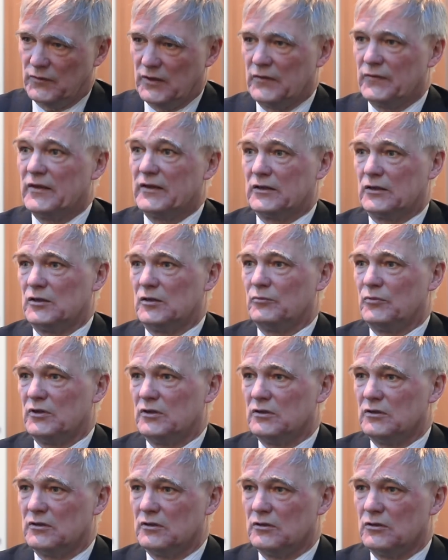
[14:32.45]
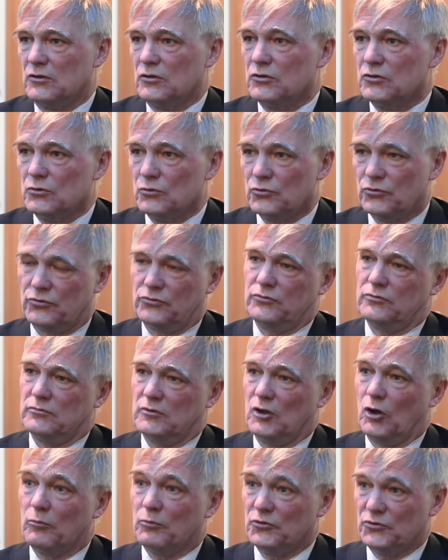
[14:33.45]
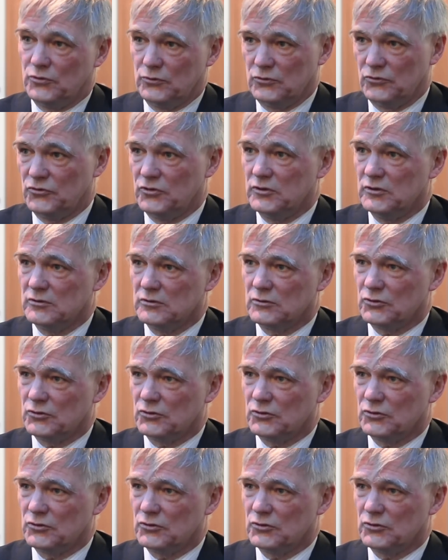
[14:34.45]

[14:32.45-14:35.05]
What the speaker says: And they're going to be youth opportunity,